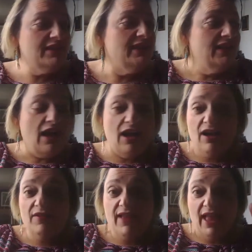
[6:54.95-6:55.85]

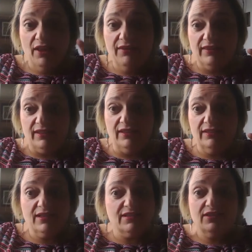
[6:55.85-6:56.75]
of healthy,
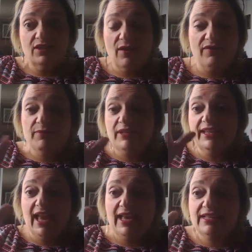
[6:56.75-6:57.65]
because you know everybody
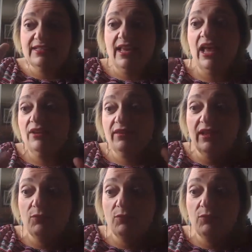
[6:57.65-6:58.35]
has health